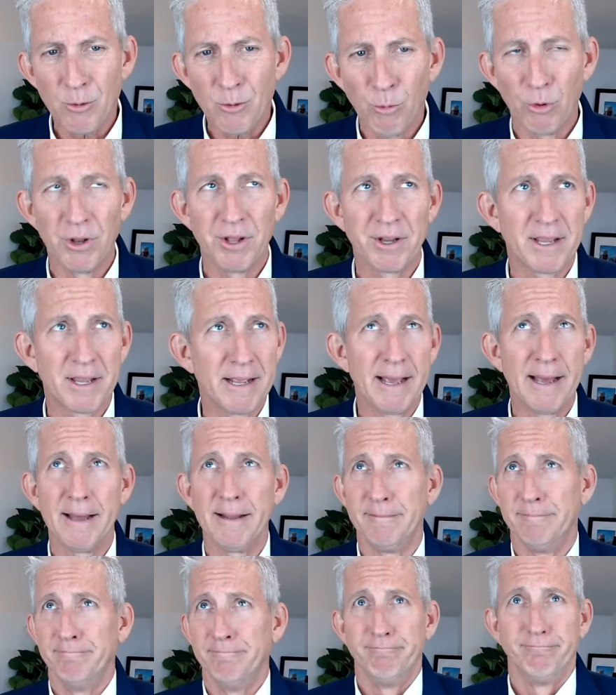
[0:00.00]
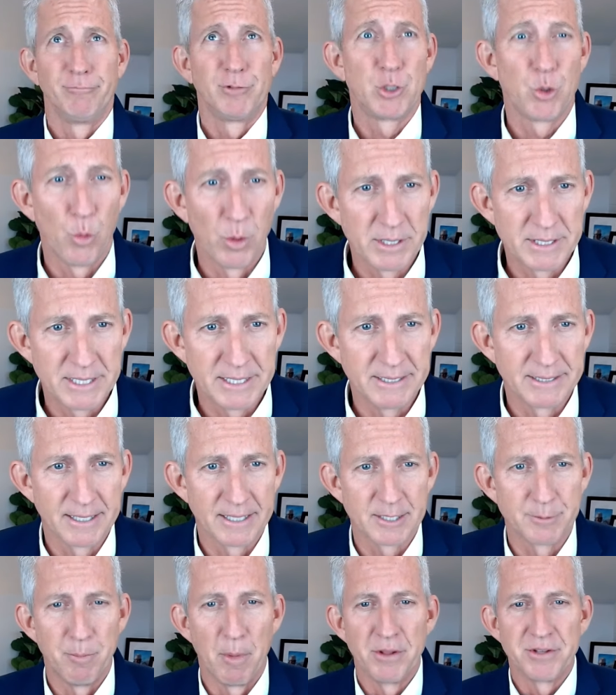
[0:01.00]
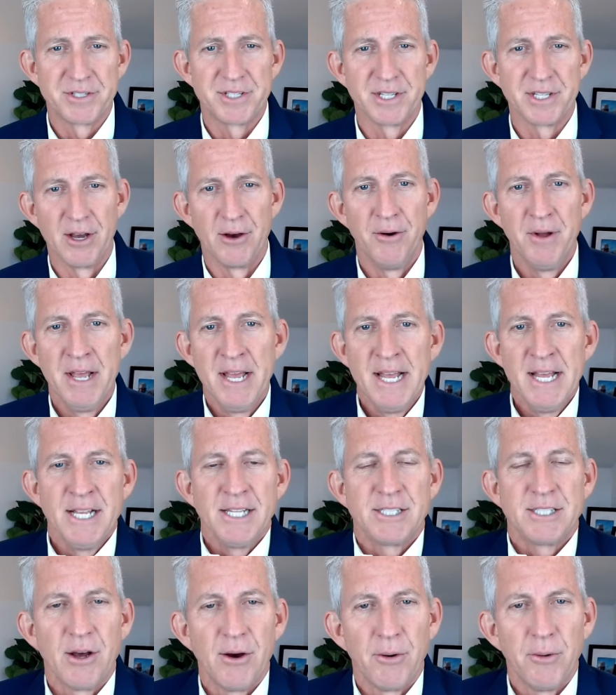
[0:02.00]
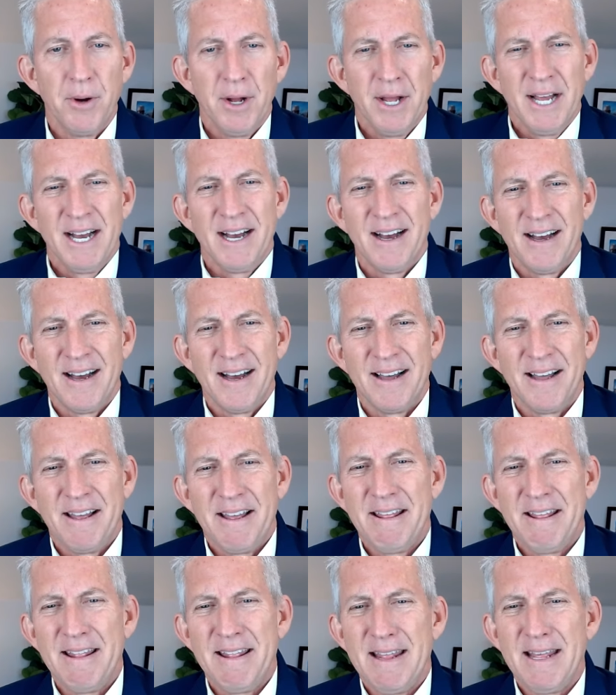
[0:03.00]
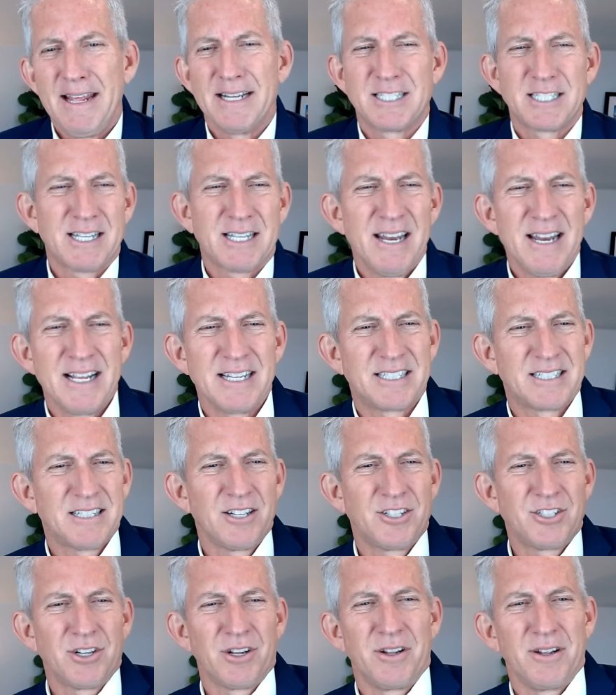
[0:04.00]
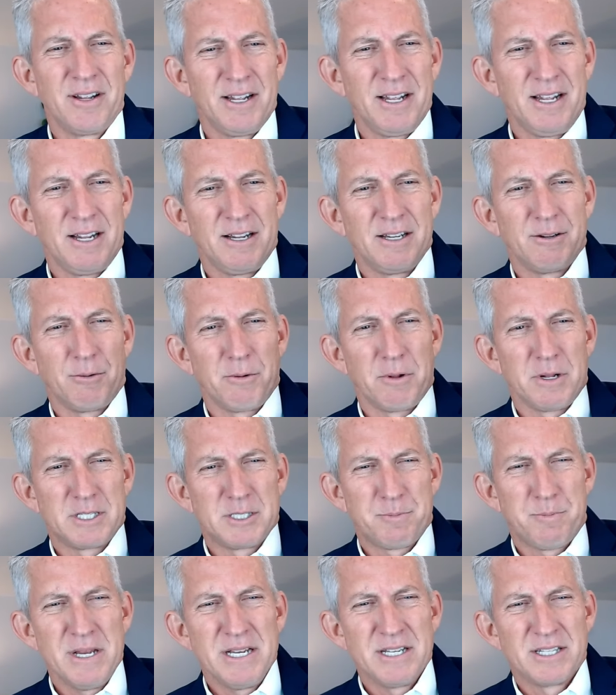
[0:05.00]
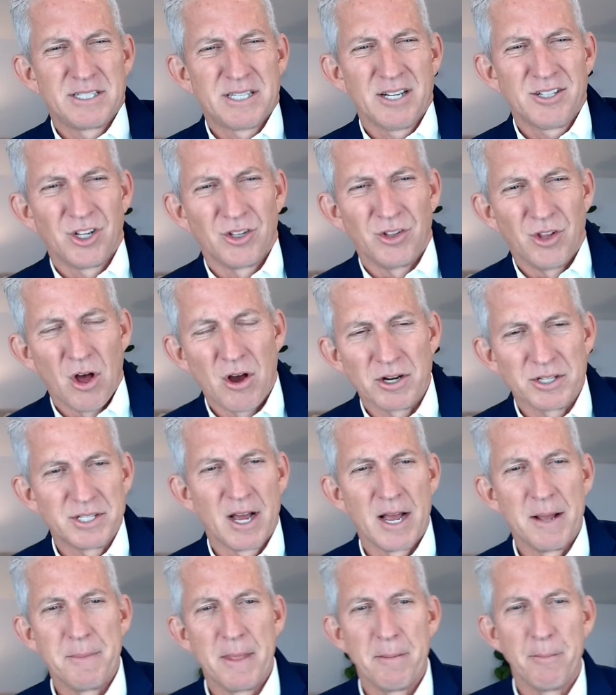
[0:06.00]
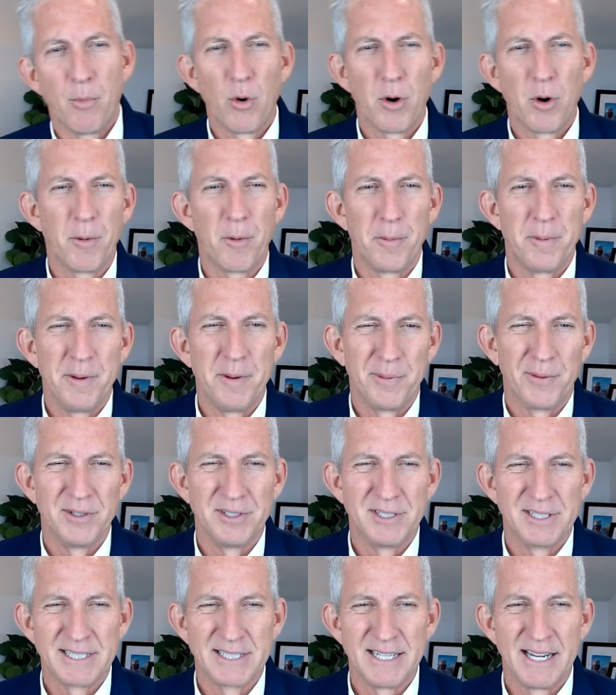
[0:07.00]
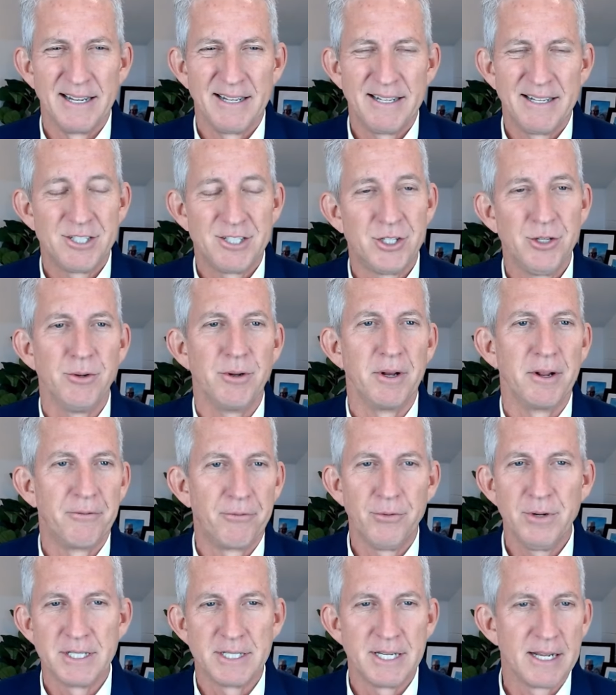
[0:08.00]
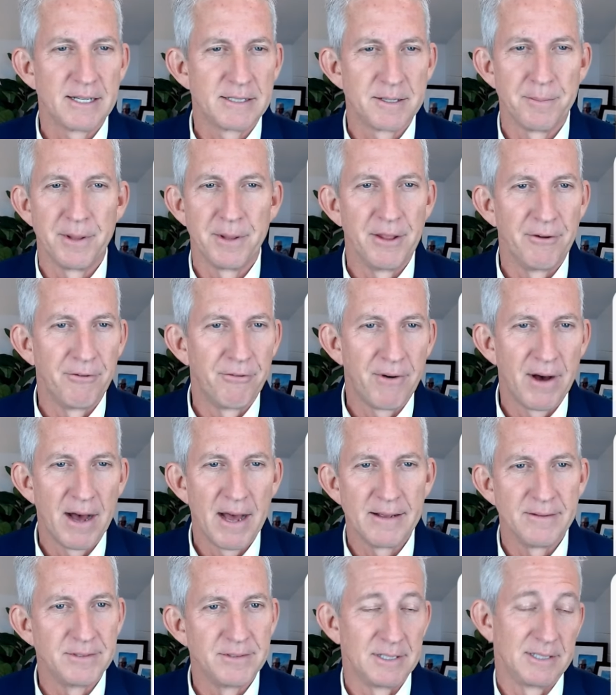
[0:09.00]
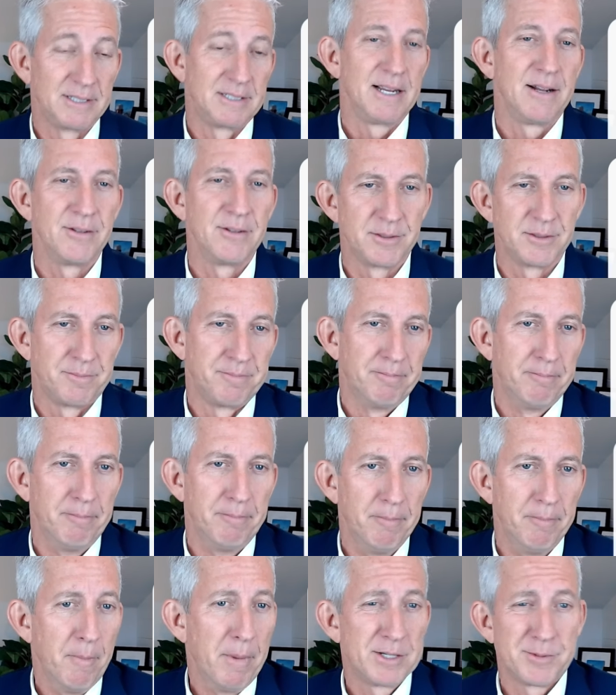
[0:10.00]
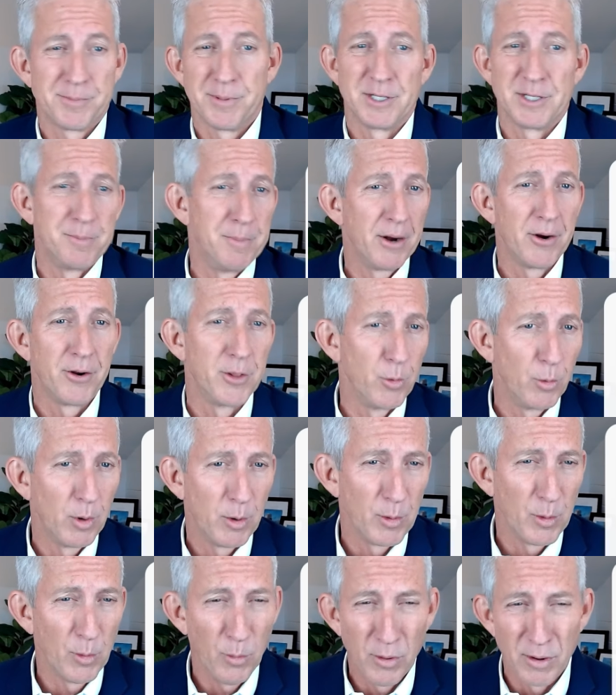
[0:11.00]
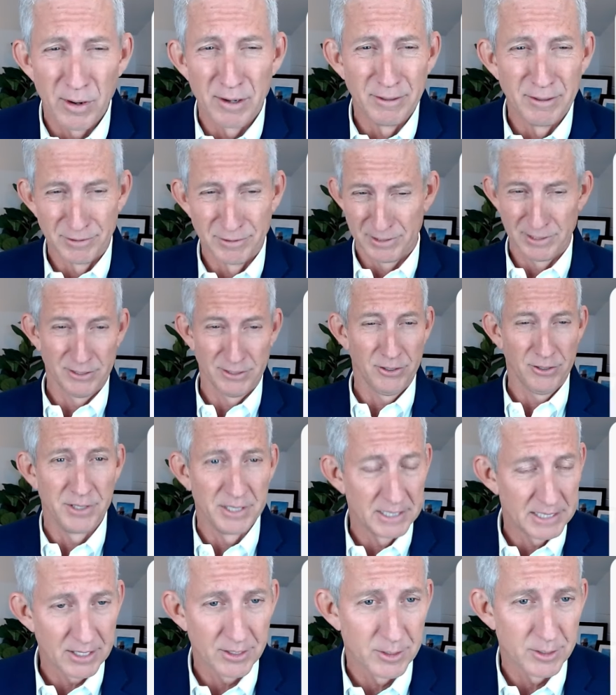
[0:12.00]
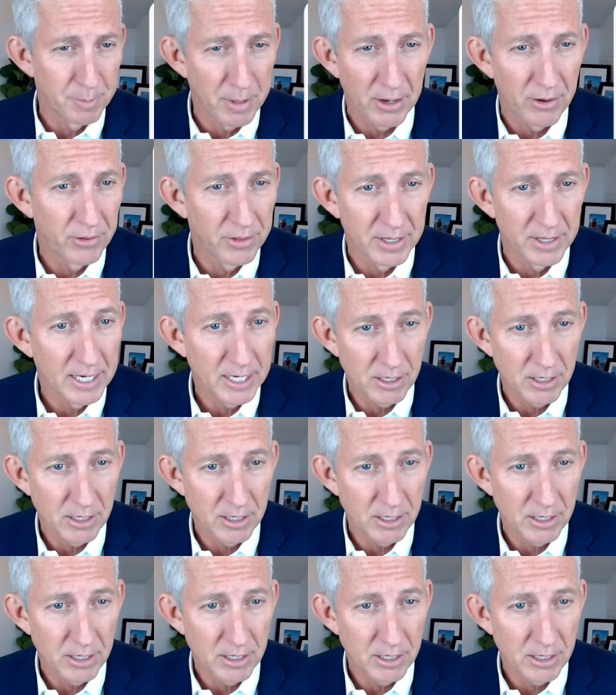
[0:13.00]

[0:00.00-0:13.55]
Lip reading: We're looking at 26 months ago. So it's been such a long time that more and more people are just saying, shoot, if we just had something in the fives, it sounds much, much better than where we were. Certainly sounds better than